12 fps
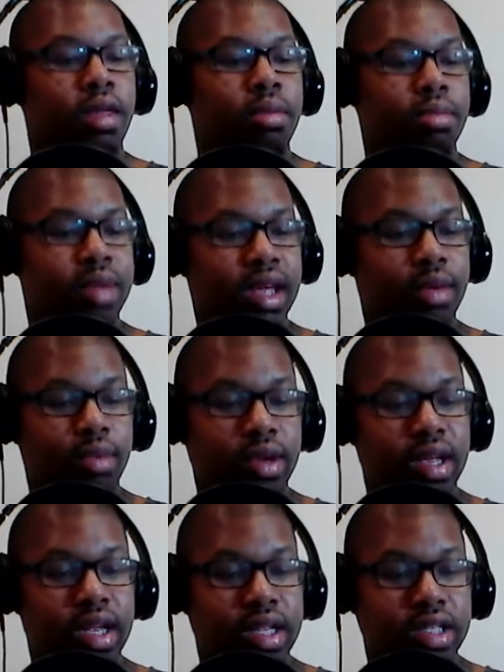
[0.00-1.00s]
But then when you
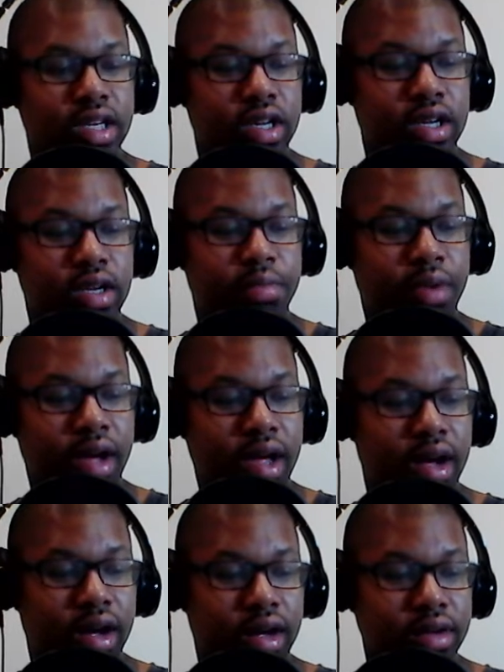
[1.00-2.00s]
get into the
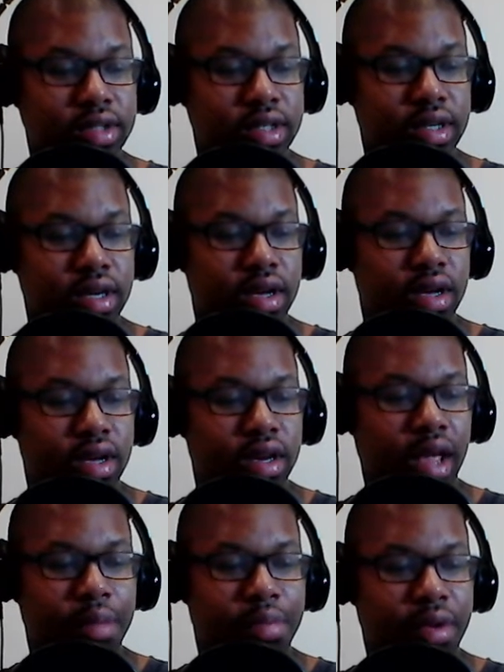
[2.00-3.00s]
playoffs,
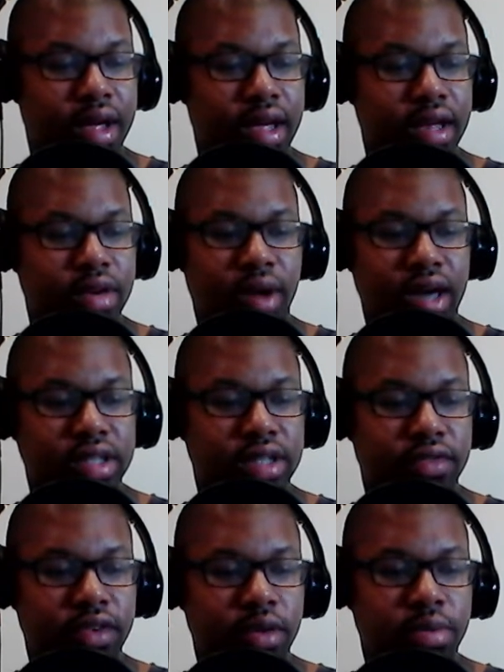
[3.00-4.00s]
they played the
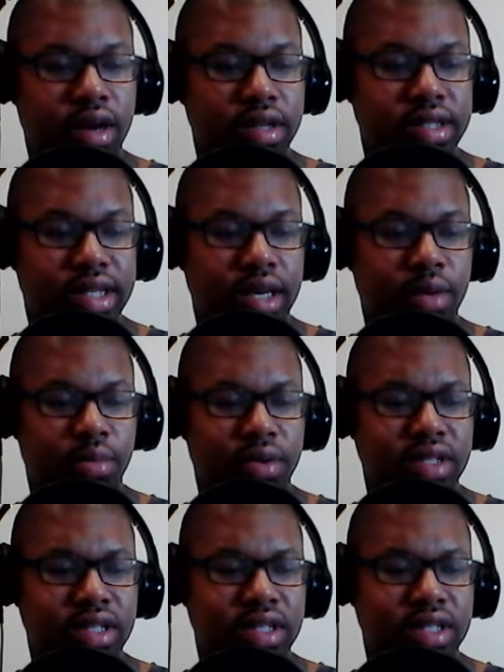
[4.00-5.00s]
Washington football team
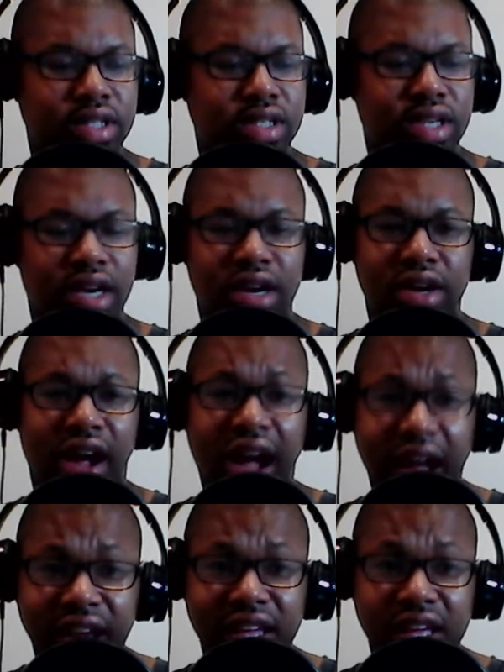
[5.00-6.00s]
with Taylor
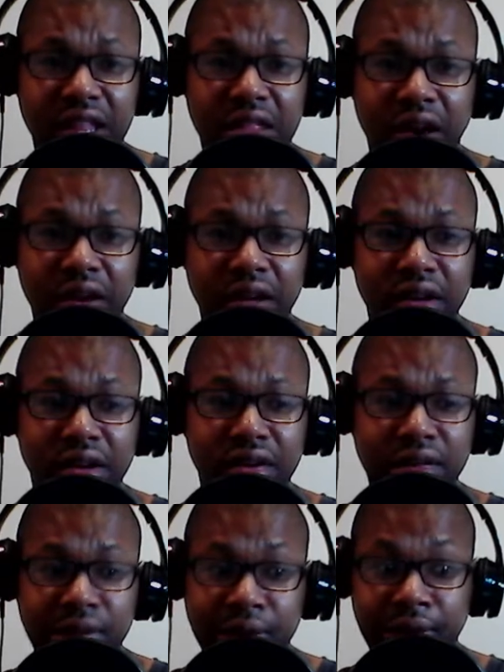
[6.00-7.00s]
Heineke starting.
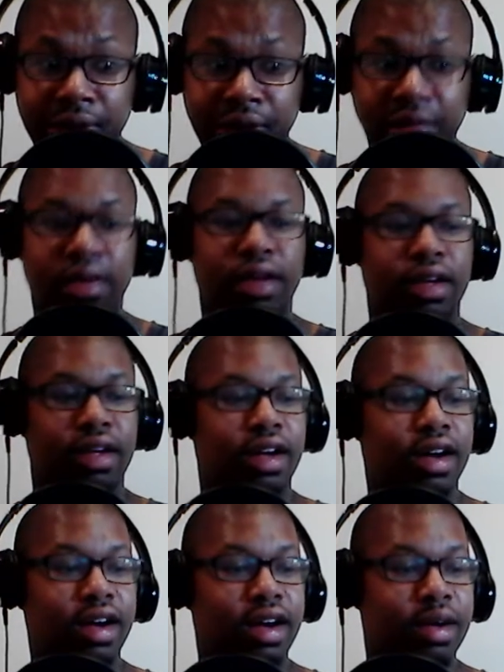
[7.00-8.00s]

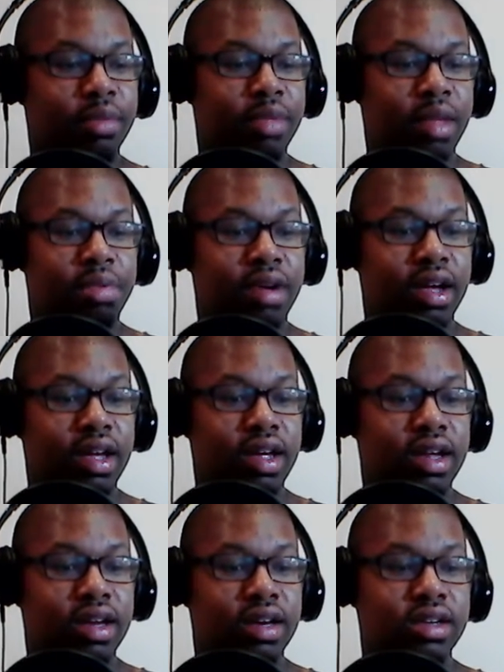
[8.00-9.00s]
They
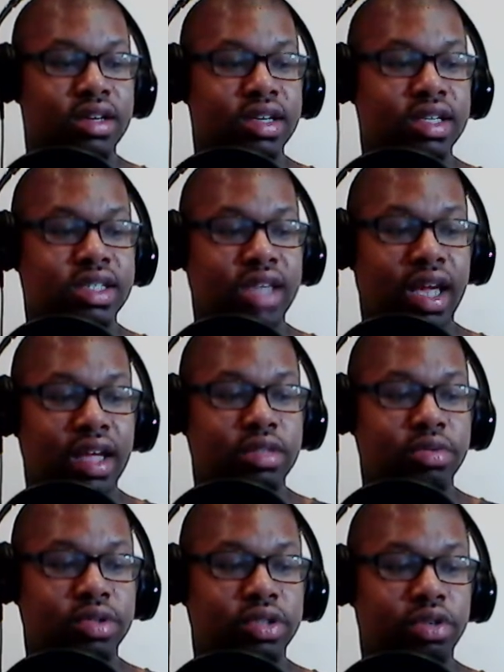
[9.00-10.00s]
played the Saints
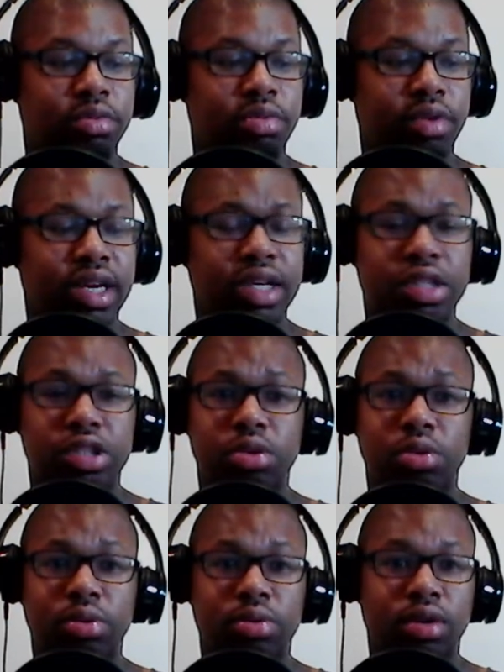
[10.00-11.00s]
with Drew Brees,
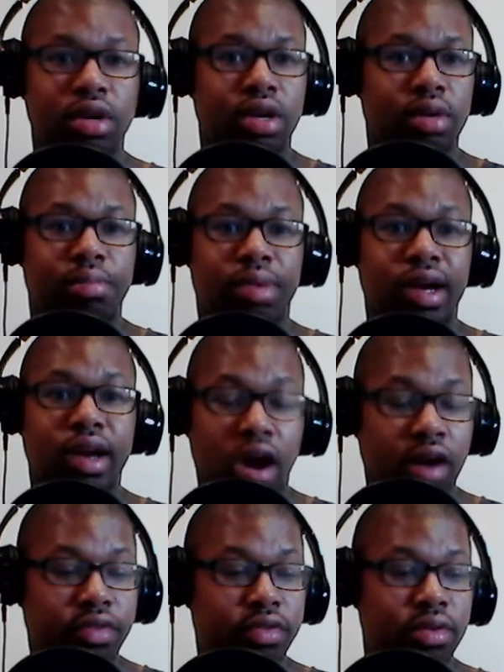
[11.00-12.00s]
who play
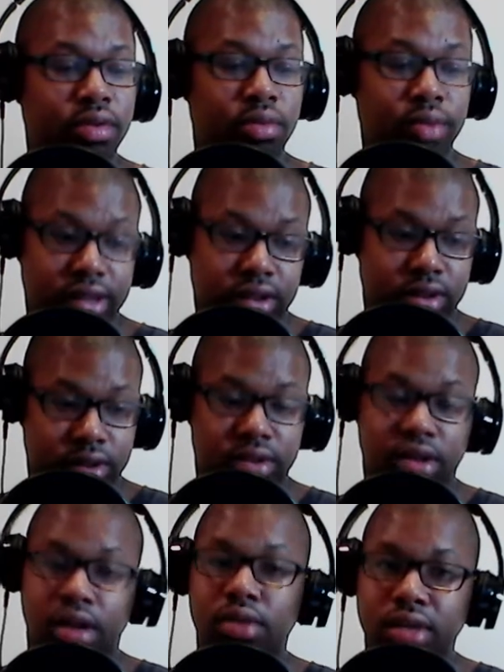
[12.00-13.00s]
awful, which,
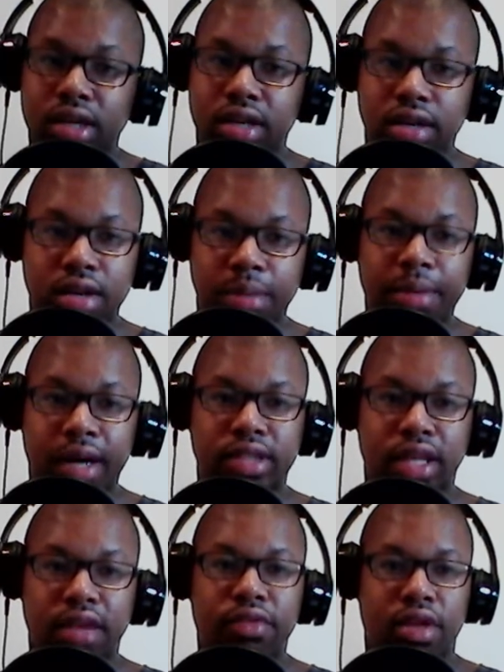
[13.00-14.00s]
the Bucks
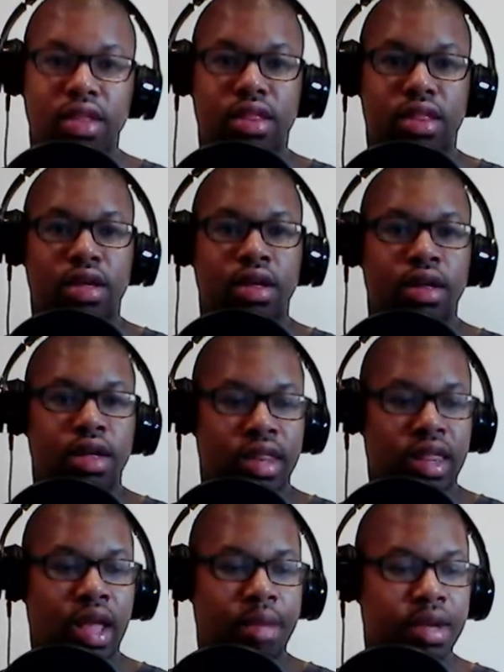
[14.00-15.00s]
defense
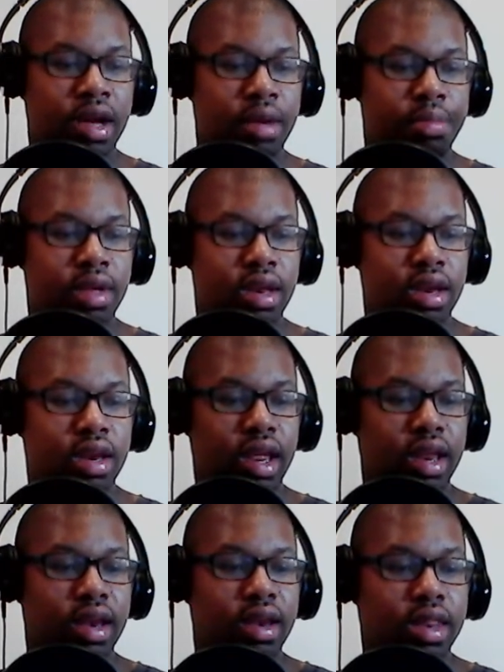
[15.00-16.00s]
stepped up
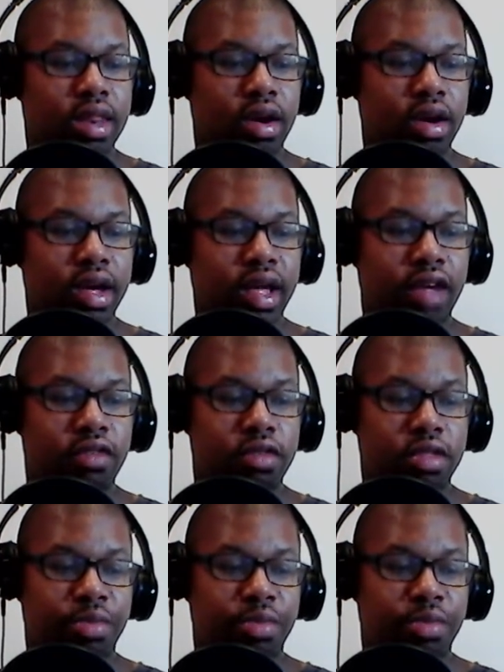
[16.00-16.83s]
and certainly gave him some